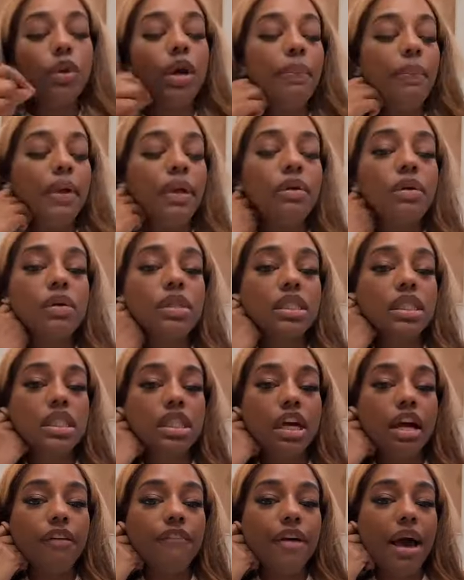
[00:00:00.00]
Two of Pentacles
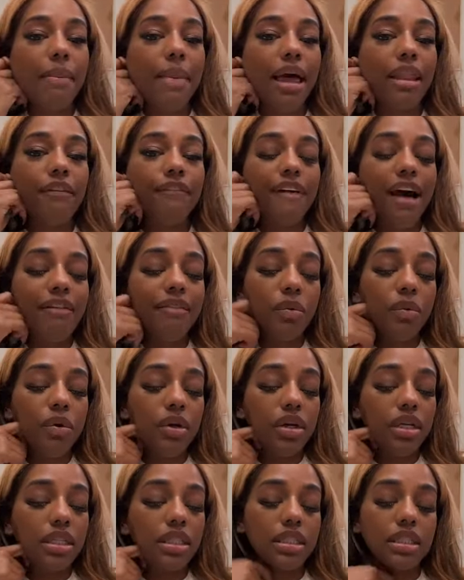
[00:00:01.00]
is clarified by the Five
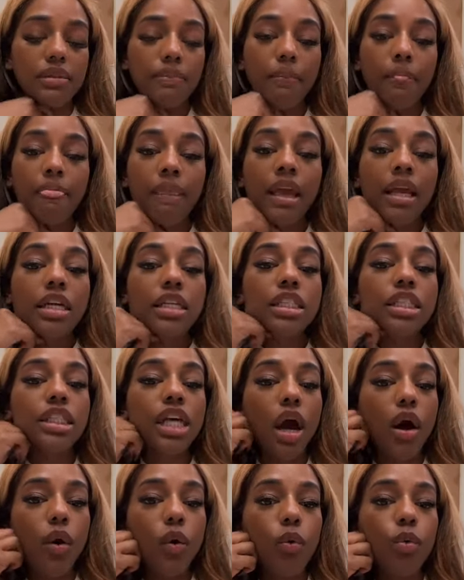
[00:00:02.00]
of Wands.
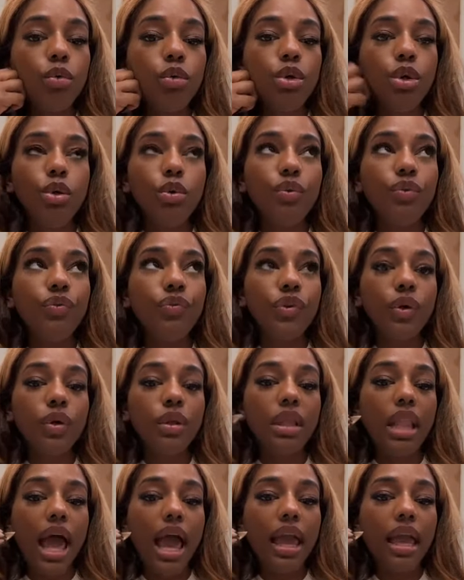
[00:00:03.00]
So you
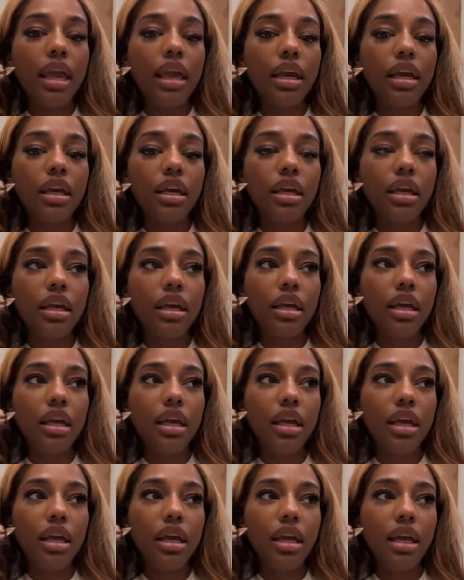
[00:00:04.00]
feel like
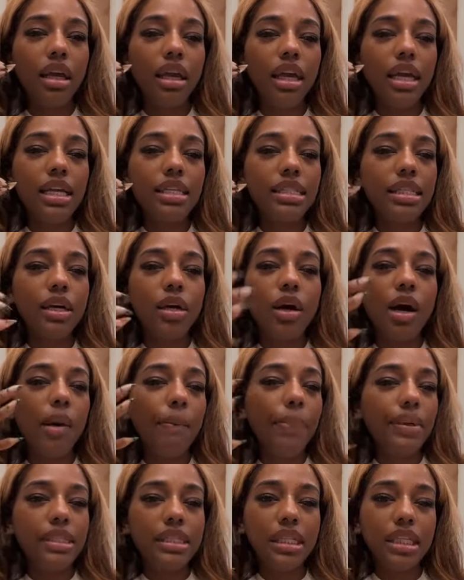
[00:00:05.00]
it's a
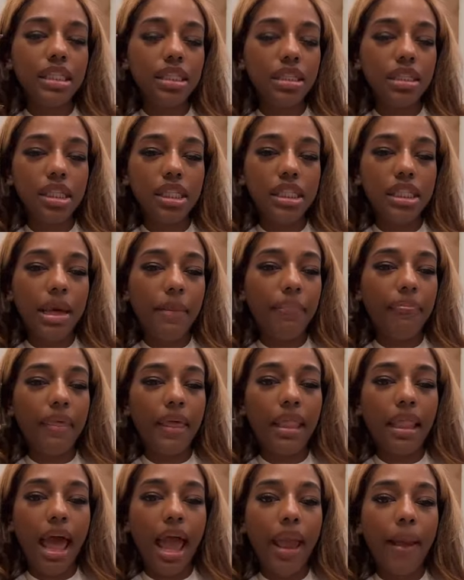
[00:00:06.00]
competition or
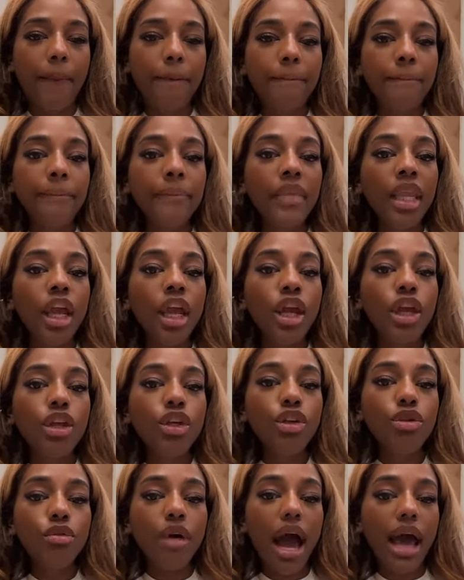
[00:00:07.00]
something. Like,
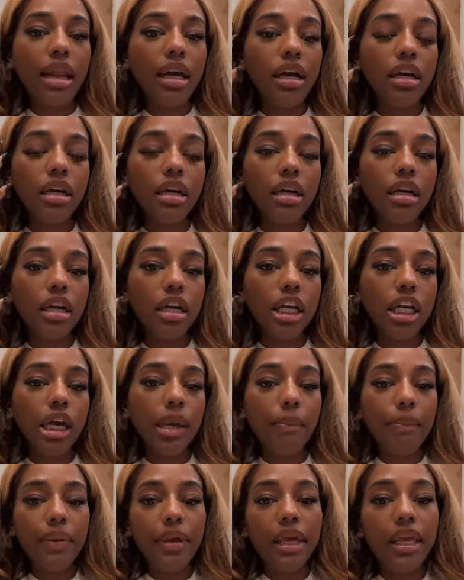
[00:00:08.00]
you gotta
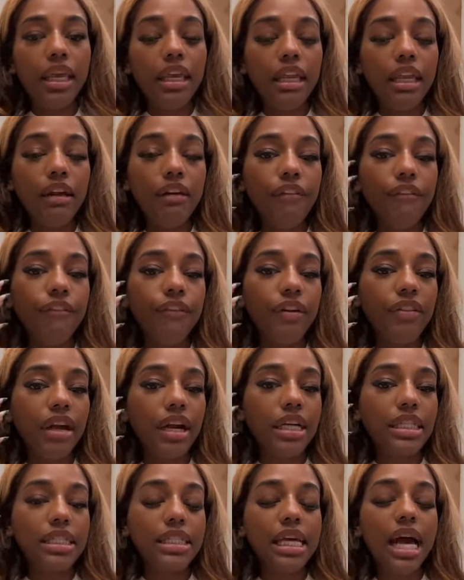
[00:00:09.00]
compete
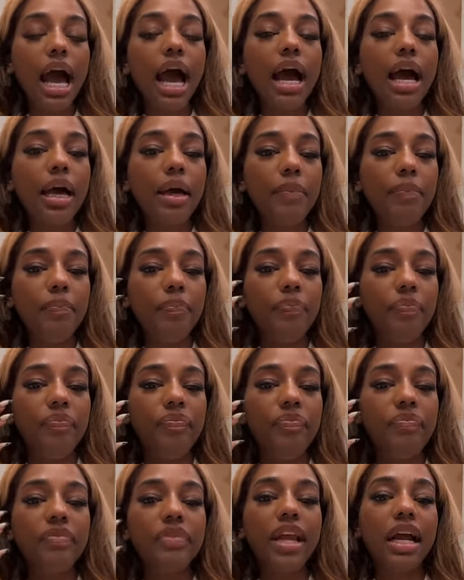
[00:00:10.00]
for their time,
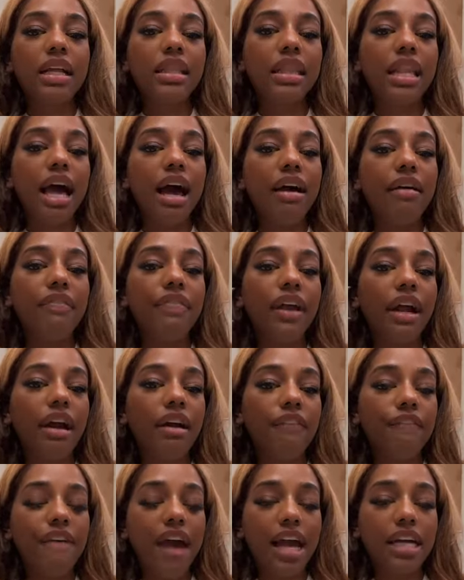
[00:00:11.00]
their love,
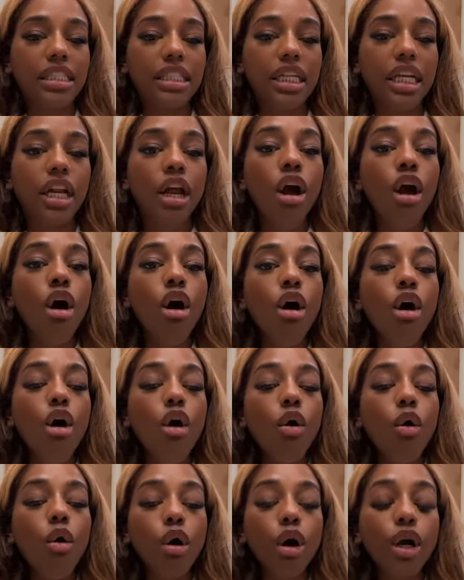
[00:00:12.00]
their affection.
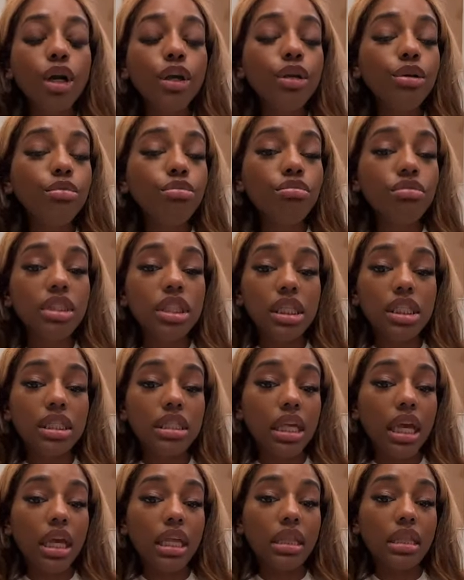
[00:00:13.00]
Or you
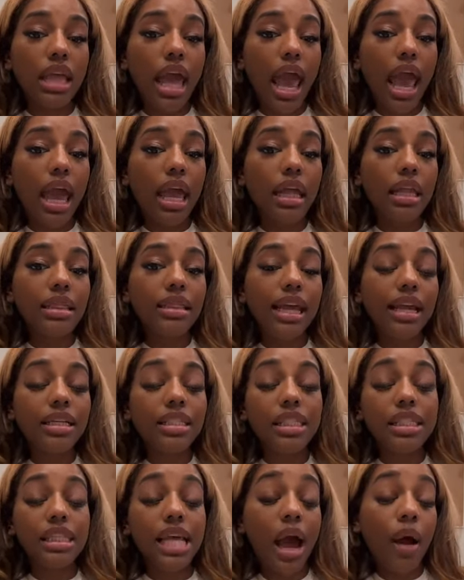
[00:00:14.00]
just think that
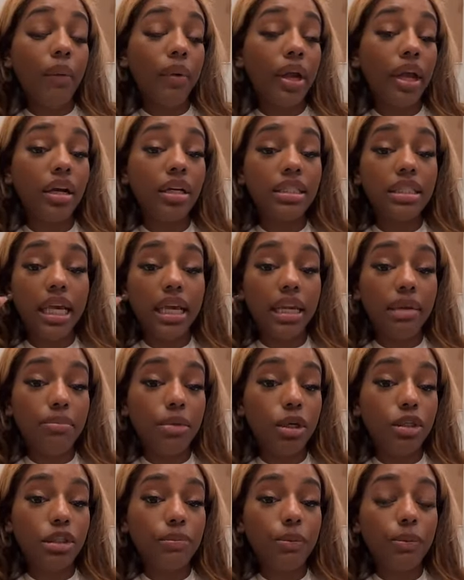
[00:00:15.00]
they just out here
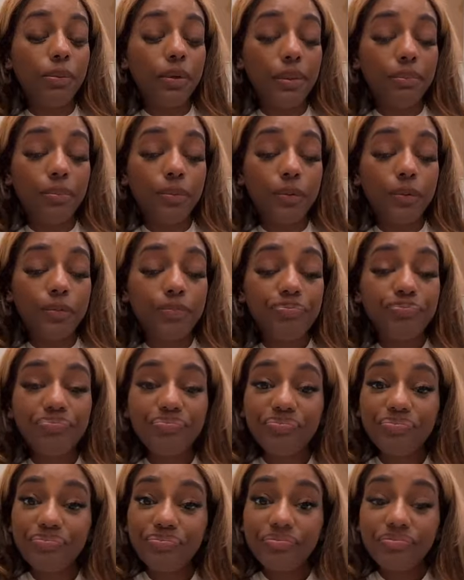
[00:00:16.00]
dating multiple people.